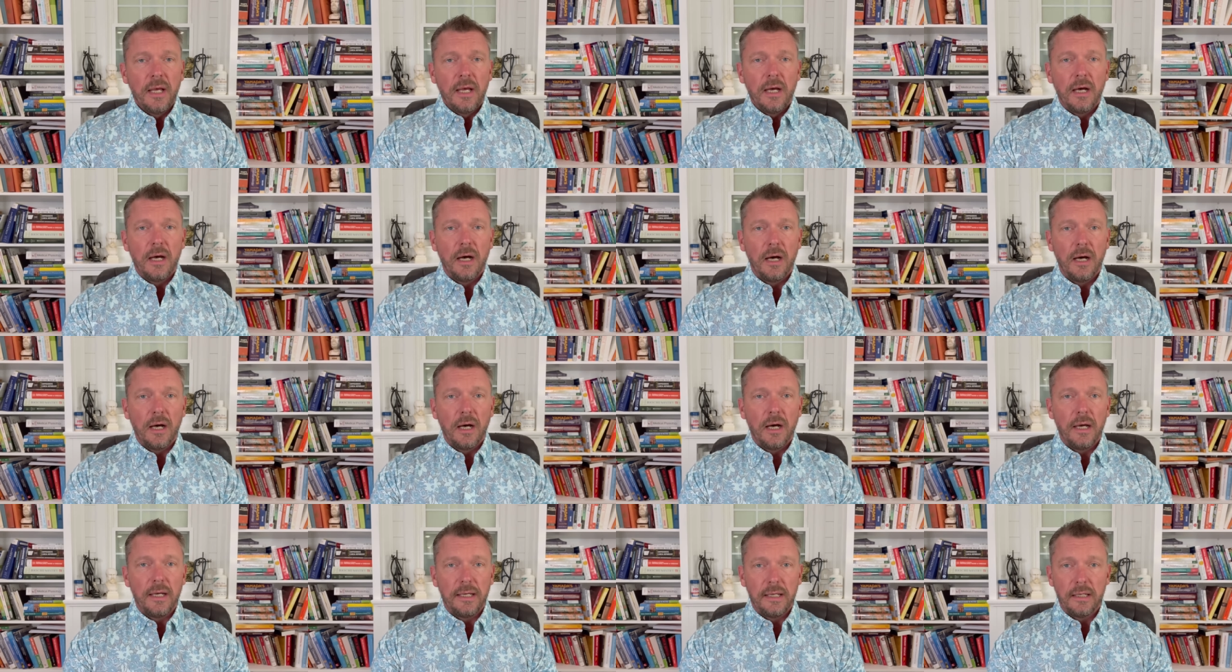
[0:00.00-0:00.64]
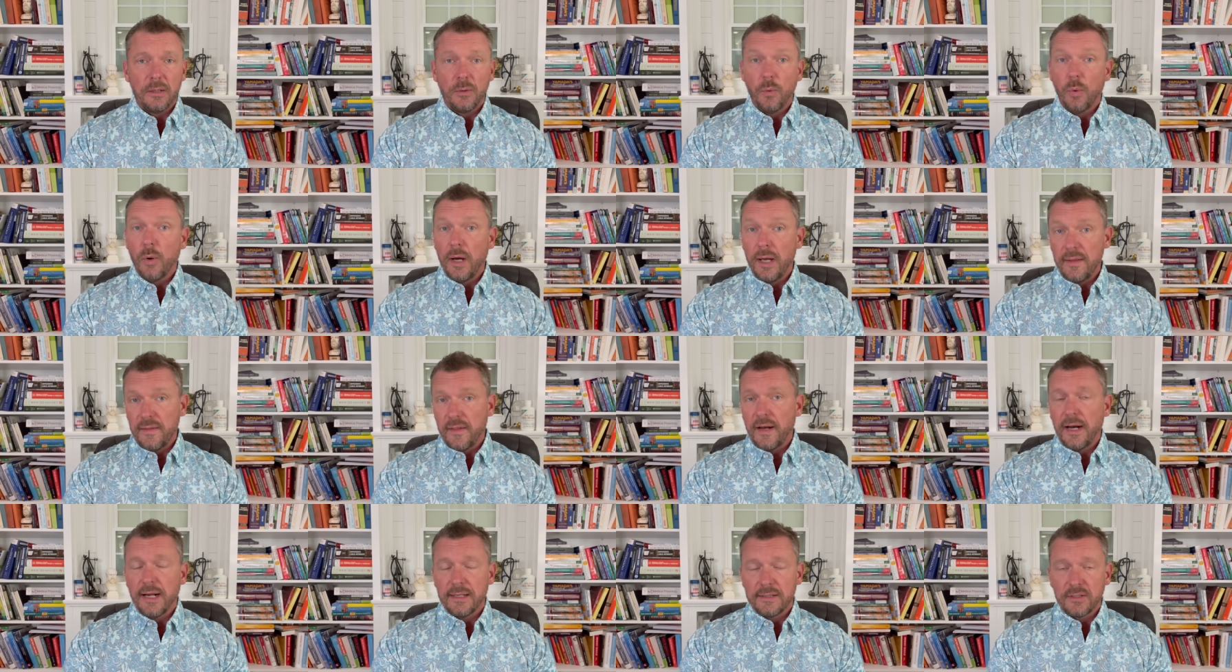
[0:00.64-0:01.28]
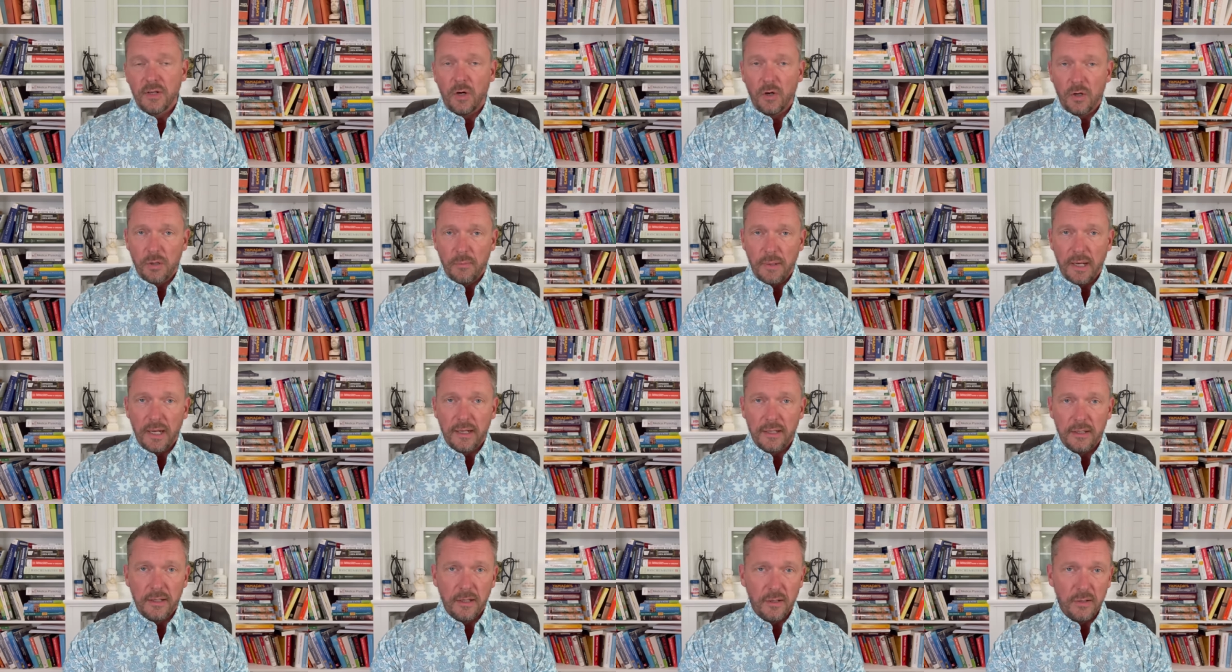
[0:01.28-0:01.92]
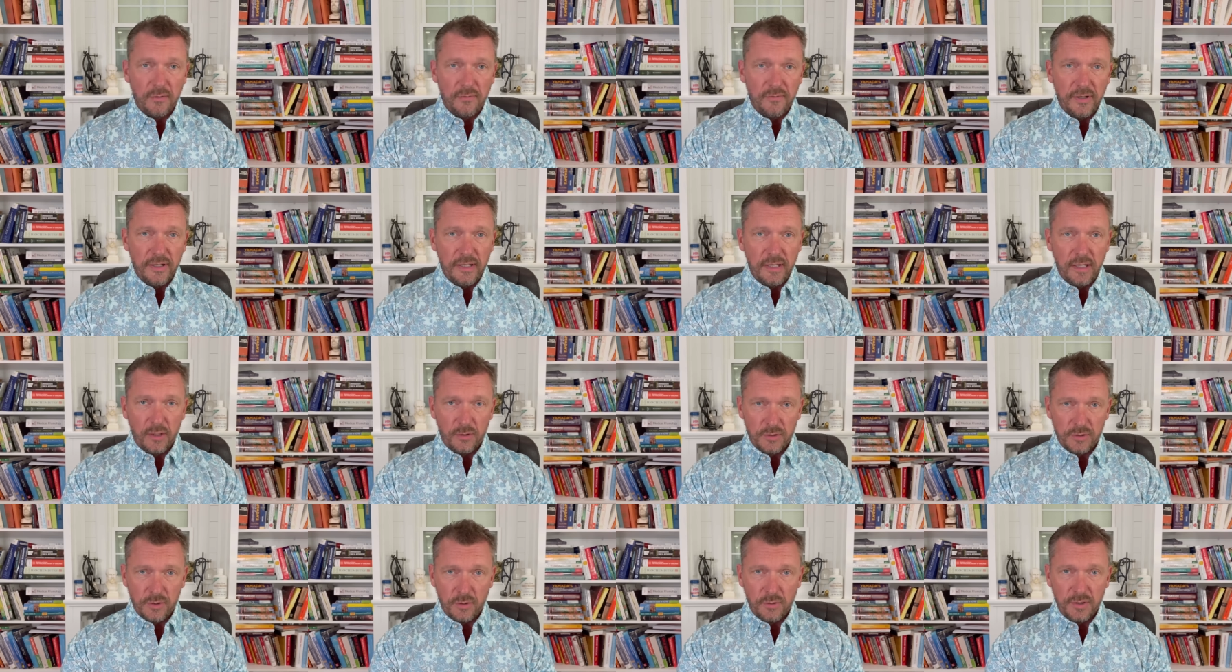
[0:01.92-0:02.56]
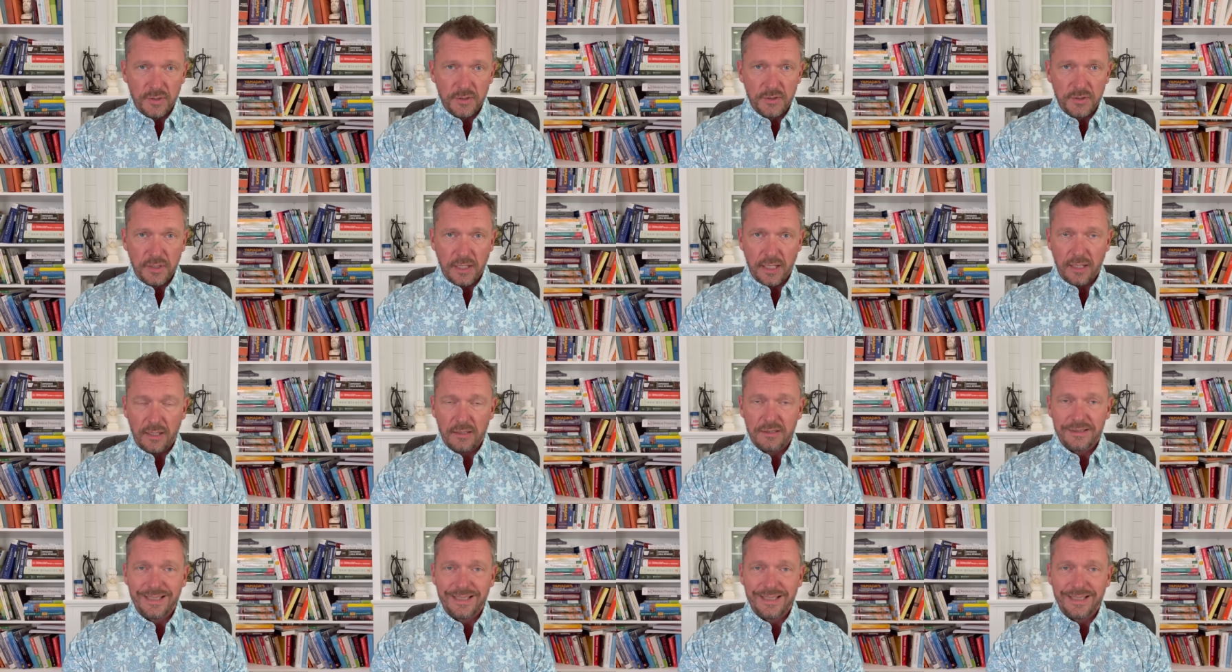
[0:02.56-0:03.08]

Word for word: uh, in a way that I talk about in other videos on this channel